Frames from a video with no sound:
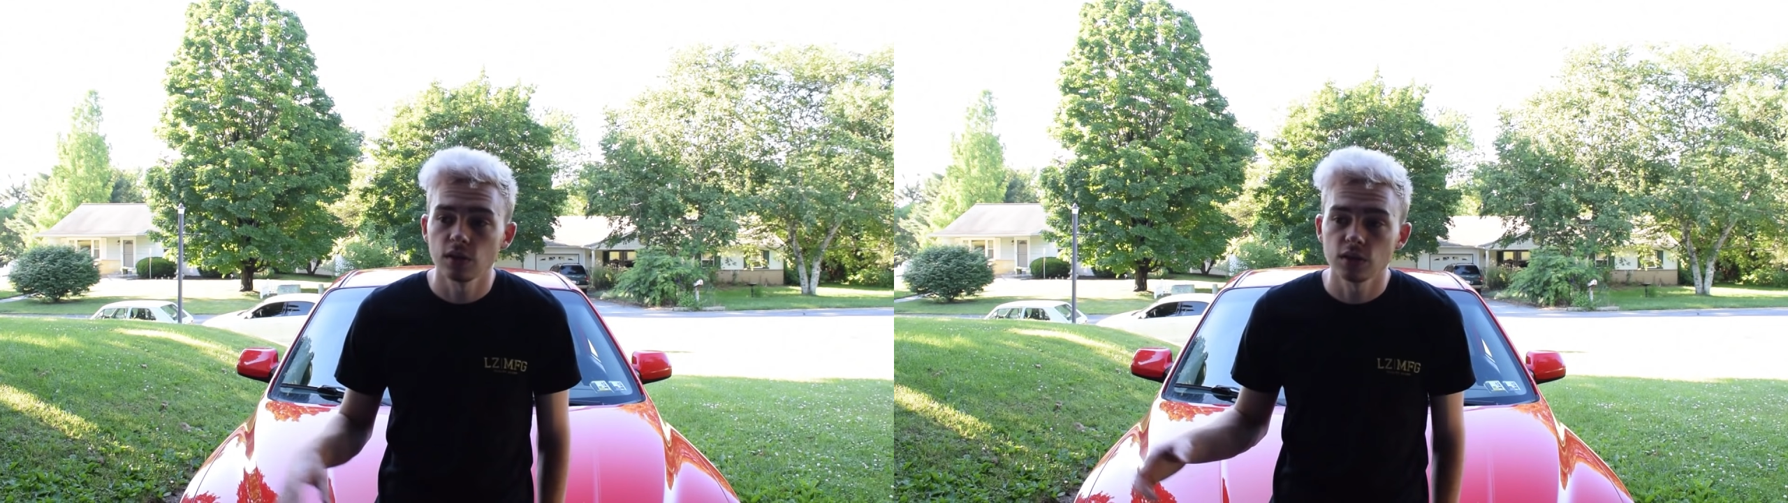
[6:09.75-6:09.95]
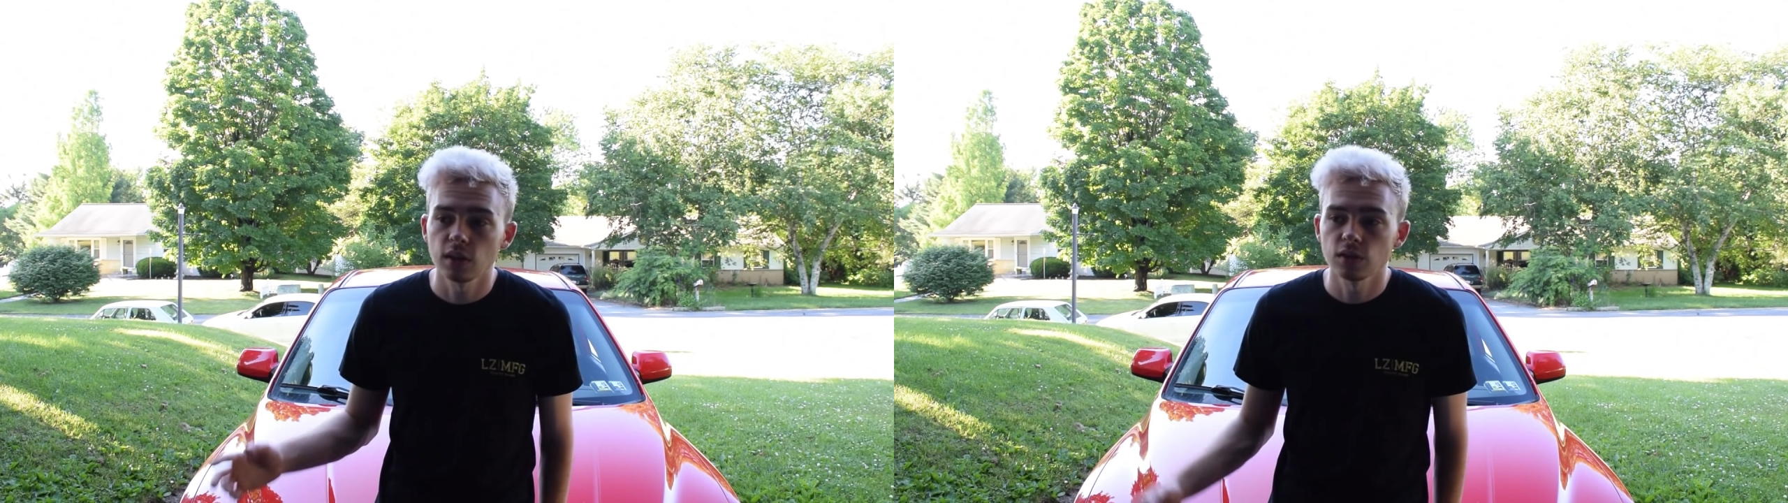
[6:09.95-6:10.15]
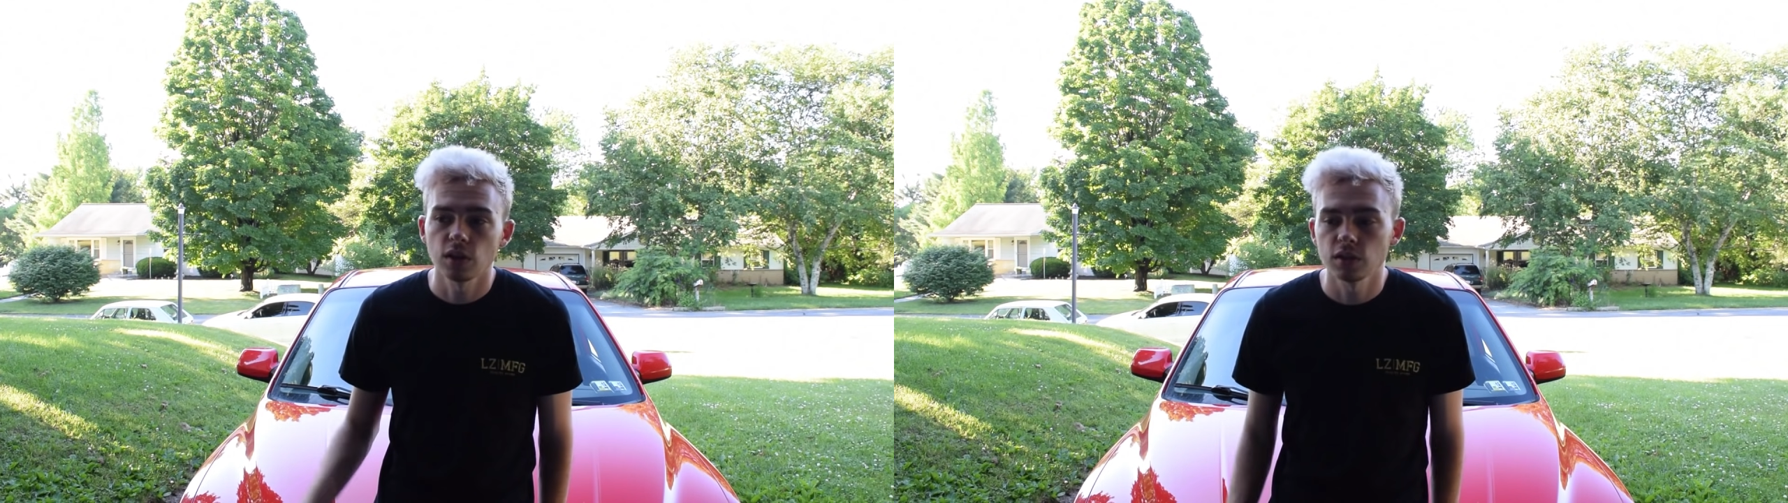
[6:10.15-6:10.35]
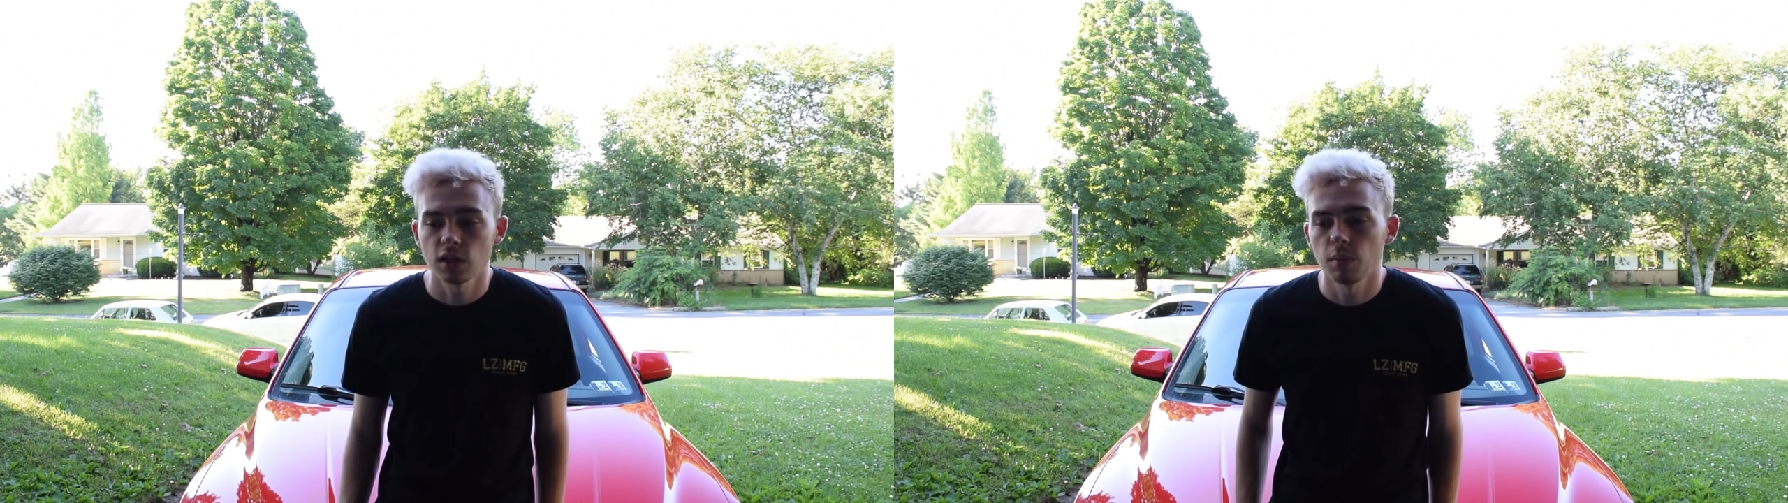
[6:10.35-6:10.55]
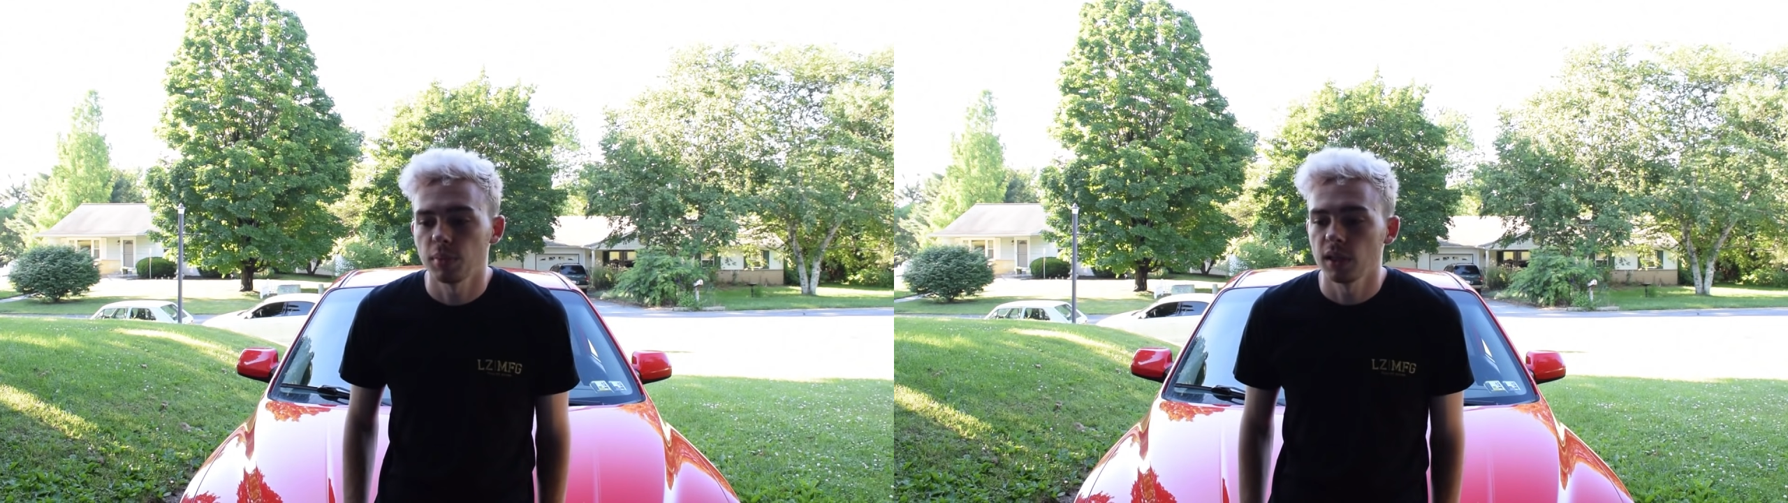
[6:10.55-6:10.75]
there's tons
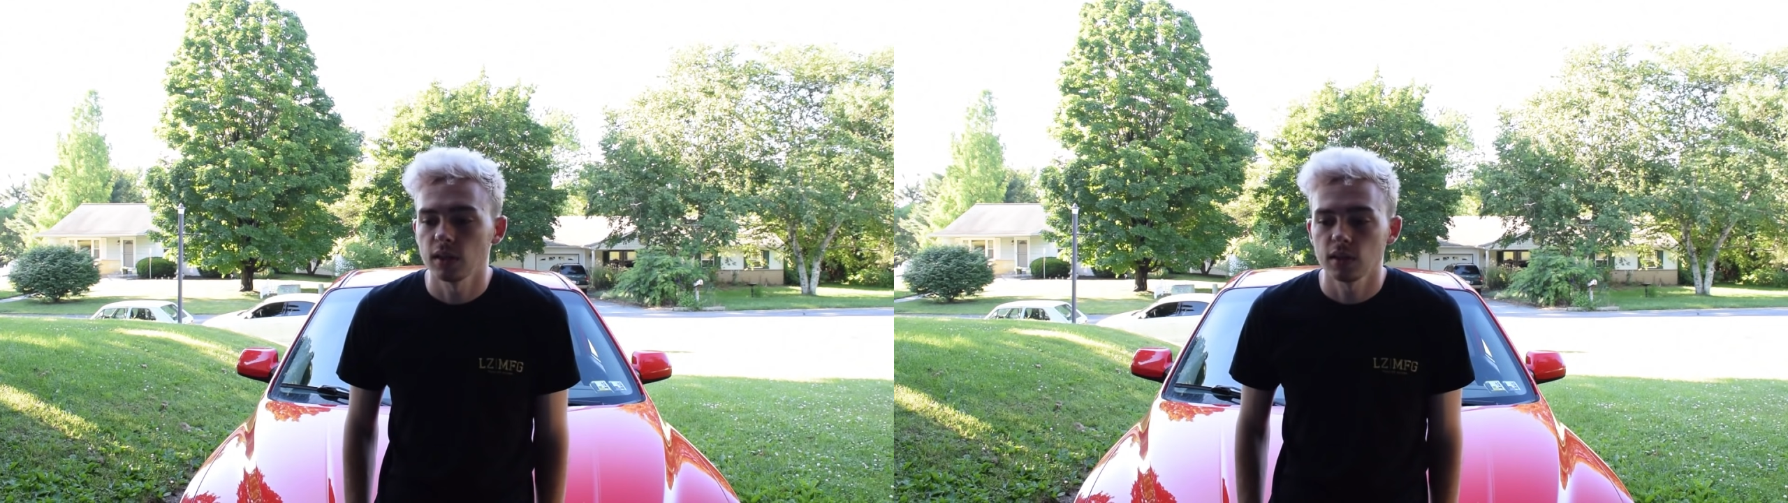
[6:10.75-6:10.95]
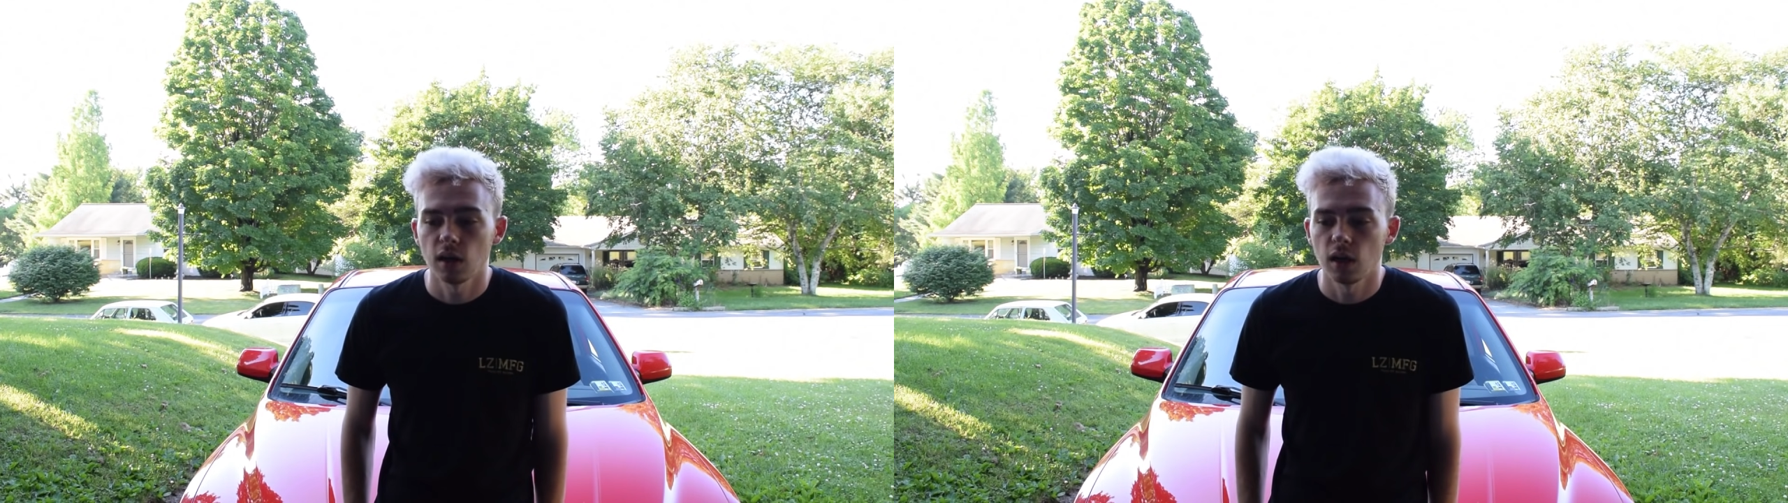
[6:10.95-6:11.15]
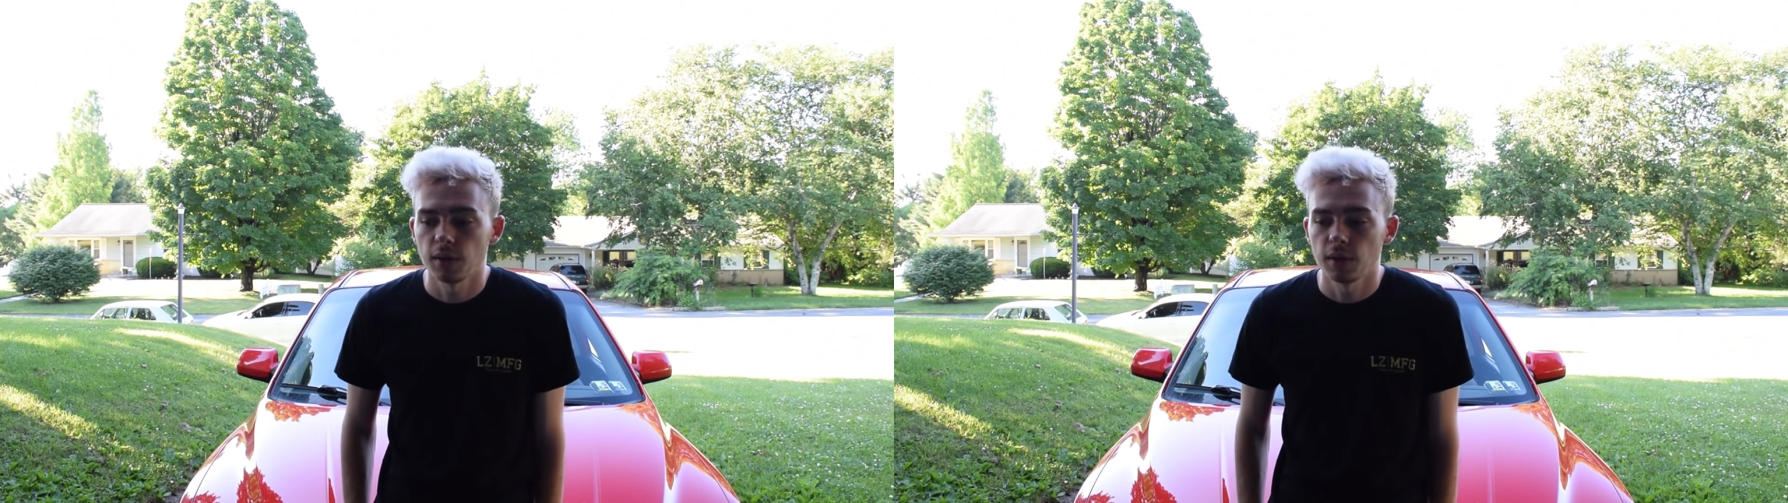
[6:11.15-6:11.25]
of companies.